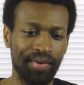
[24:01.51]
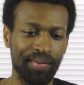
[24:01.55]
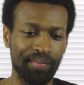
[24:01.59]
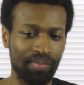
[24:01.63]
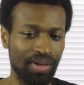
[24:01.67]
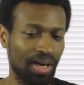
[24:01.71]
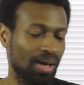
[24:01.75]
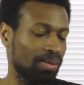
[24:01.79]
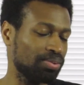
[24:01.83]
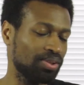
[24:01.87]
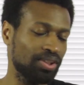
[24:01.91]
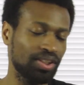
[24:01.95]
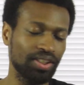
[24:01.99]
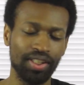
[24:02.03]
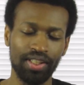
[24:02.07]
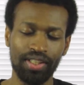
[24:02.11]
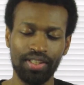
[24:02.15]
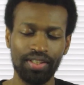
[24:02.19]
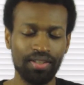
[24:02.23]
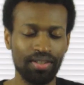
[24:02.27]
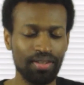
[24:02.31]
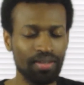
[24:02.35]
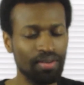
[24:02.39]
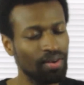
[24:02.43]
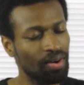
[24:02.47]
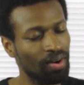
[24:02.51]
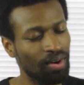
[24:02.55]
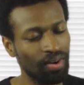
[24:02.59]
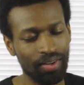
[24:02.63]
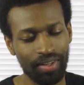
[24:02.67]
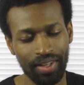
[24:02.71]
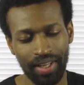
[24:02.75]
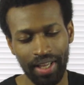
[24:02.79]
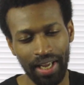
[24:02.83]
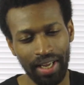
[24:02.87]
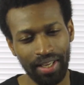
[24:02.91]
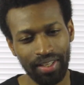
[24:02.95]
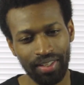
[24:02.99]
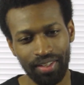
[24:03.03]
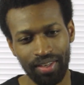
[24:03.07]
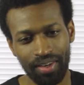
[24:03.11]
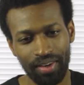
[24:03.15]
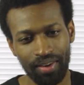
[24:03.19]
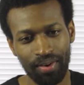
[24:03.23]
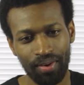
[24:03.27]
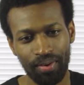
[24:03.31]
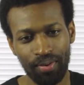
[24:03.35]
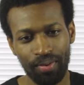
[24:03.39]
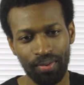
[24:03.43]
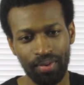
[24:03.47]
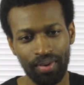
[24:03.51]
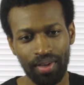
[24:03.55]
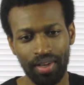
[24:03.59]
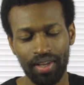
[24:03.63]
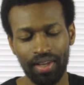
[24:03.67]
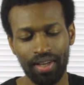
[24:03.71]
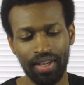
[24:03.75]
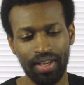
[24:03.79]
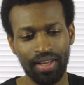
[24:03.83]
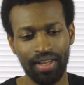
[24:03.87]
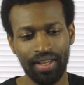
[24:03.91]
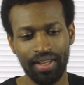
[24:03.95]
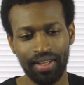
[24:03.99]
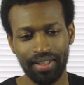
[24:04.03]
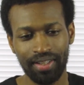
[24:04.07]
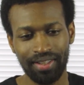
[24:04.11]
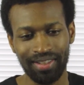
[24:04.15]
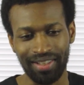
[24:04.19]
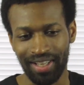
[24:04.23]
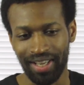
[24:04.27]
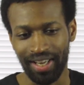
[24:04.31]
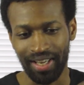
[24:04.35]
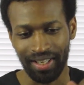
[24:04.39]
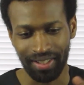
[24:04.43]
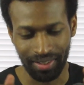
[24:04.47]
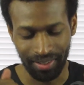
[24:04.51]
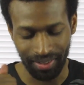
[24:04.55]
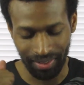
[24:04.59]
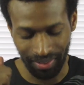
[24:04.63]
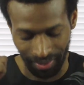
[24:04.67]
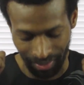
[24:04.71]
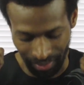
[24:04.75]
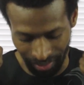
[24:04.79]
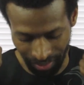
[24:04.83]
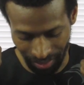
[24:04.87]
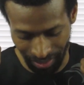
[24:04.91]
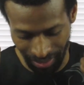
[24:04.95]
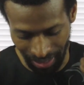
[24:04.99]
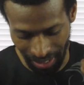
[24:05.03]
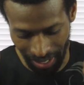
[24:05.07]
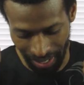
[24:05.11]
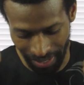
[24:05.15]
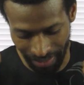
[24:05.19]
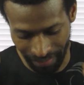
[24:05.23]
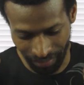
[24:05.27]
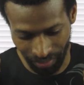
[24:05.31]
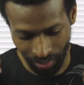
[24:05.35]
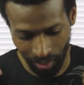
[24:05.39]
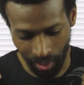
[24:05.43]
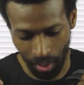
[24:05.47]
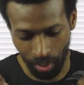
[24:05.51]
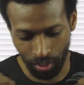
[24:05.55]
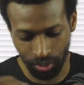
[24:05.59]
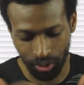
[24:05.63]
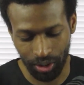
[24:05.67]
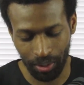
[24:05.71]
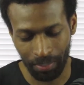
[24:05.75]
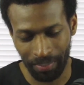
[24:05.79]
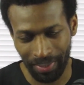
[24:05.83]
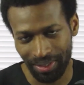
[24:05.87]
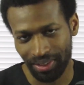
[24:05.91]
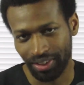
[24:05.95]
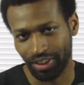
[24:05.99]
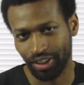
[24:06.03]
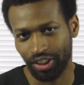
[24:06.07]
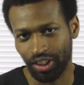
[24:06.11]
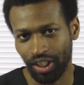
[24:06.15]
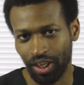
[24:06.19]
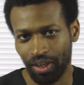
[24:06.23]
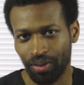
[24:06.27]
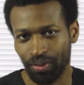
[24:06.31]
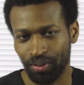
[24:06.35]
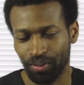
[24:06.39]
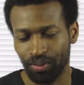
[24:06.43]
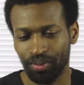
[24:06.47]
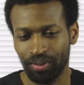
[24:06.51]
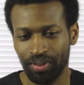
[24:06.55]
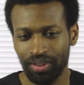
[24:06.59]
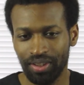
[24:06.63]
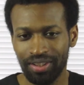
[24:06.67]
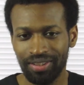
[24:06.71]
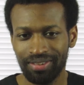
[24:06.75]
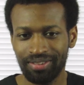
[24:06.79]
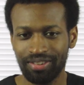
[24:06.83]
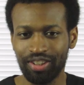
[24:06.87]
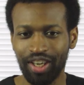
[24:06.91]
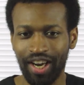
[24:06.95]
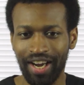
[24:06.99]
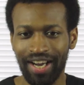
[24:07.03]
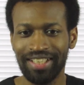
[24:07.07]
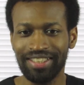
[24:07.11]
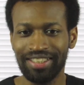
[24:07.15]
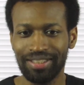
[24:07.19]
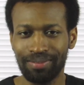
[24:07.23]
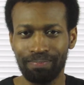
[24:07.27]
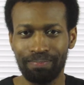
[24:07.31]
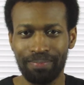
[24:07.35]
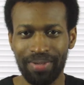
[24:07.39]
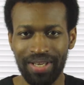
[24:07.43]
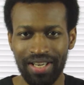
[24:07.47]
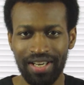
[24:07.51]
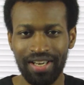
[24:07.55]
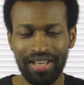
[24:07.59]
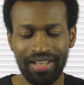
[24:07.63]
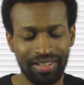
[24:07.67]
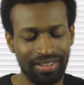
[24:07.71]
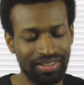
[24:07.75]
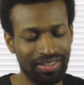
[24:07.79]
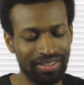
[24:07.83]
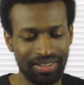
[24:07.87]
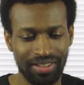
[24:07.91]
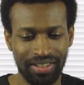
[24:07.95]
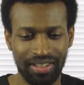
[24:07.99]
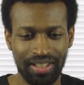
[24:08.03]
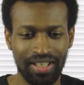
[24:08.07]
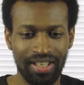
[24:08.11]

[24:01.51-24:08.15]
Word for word: um, I'm still on that, you know, that that Ultimate Zone, trying to beat it.